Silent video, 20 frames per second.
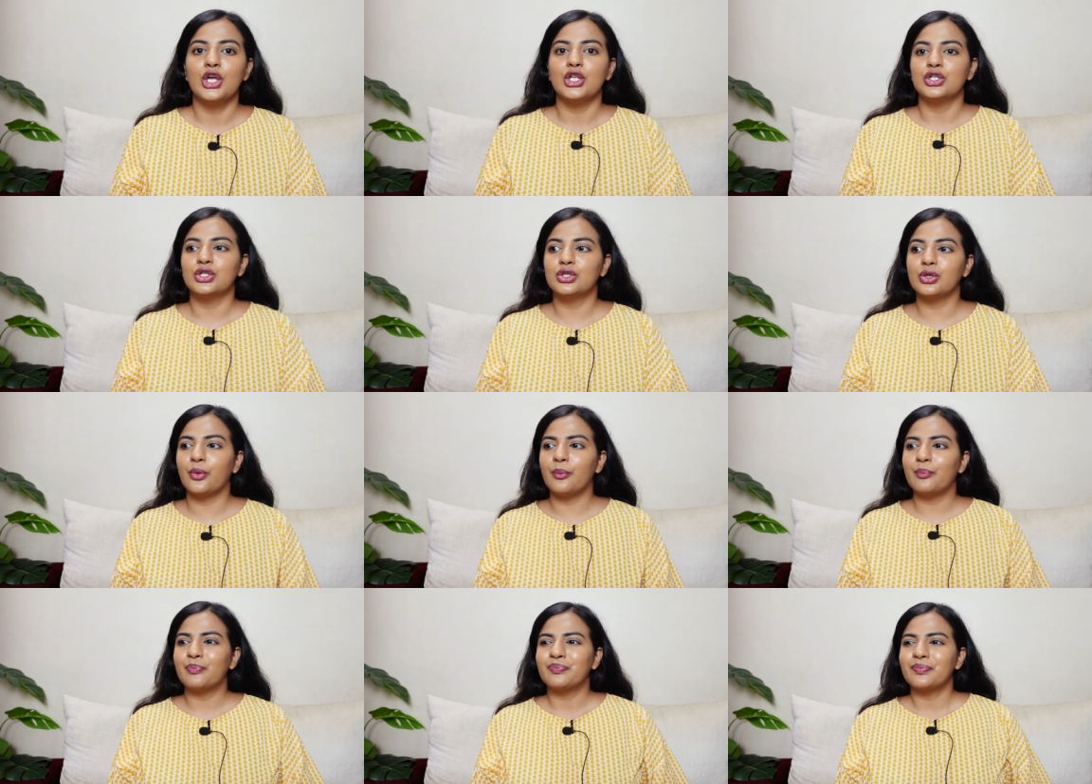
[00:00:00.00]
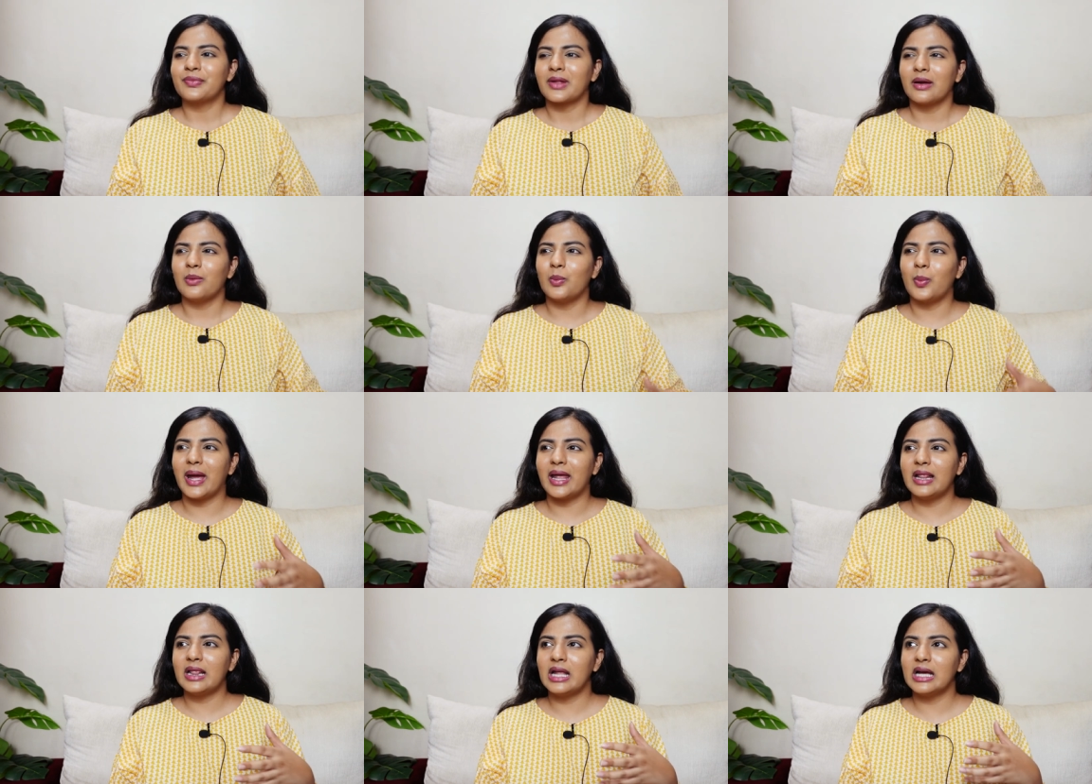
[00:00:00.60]
So
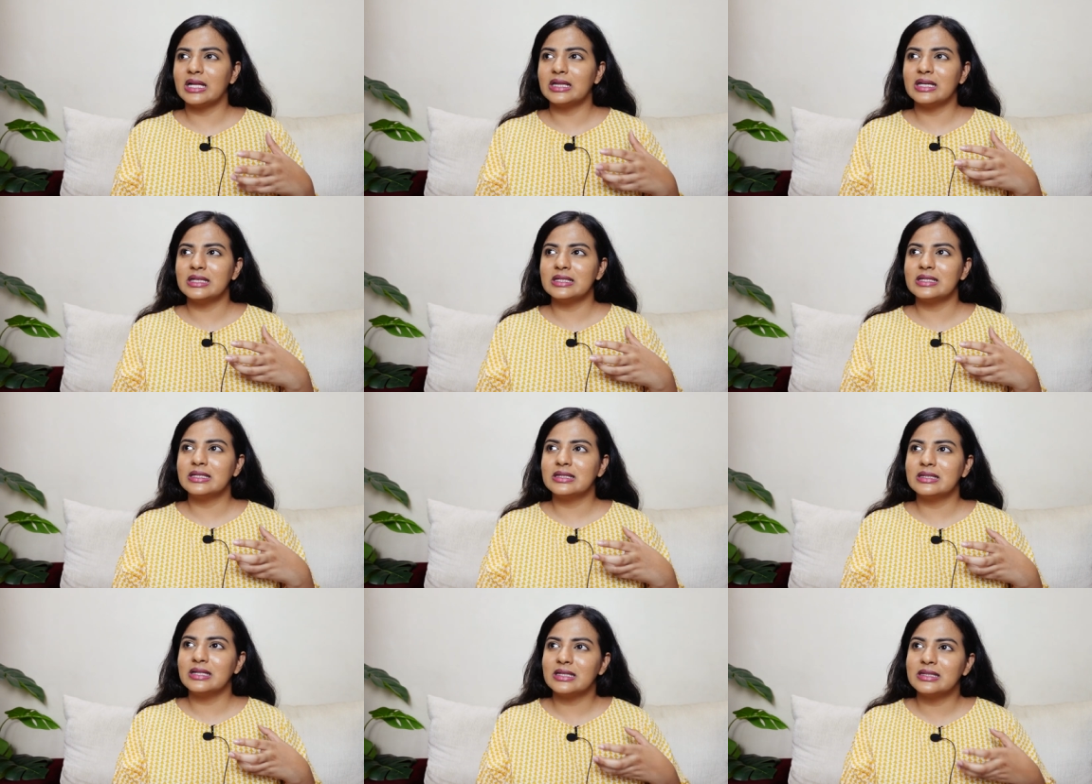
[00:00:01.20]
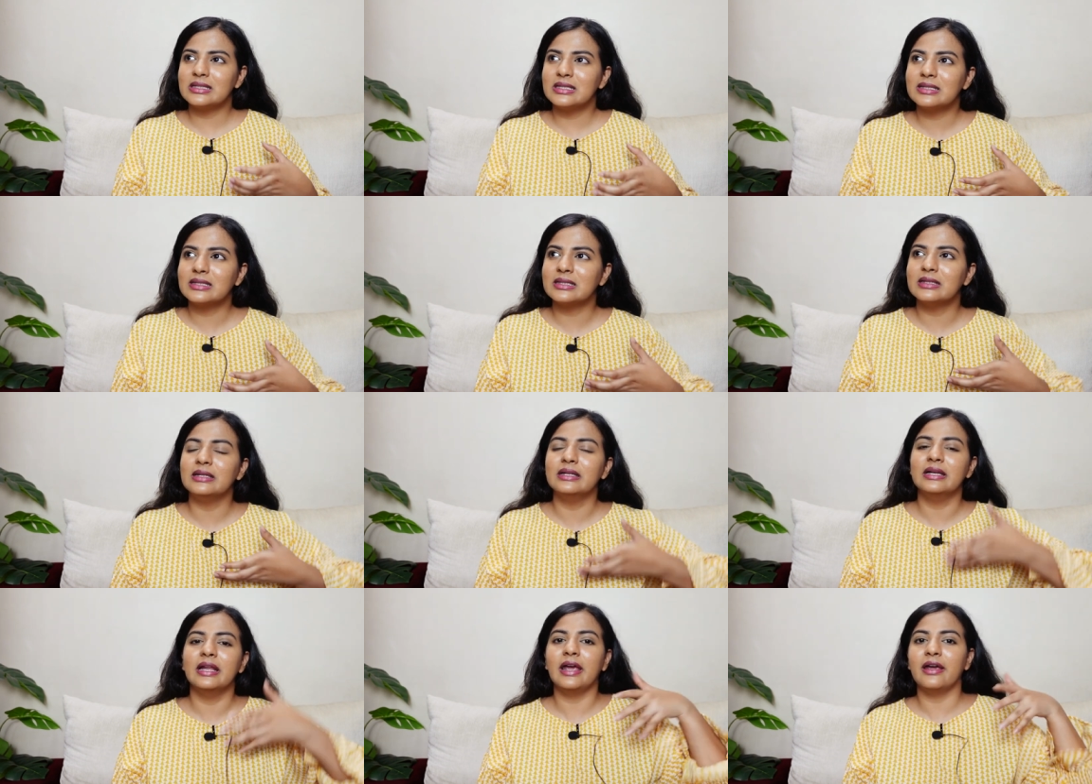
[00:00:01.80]
when there's, there's this
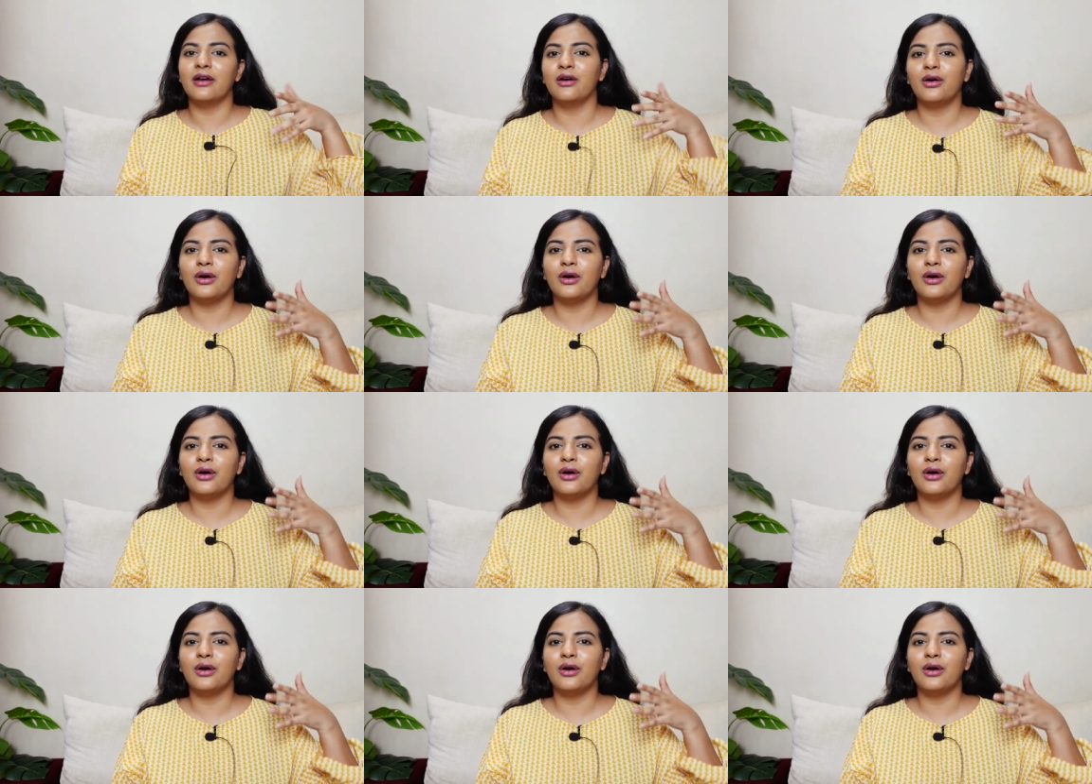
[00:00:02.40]
layer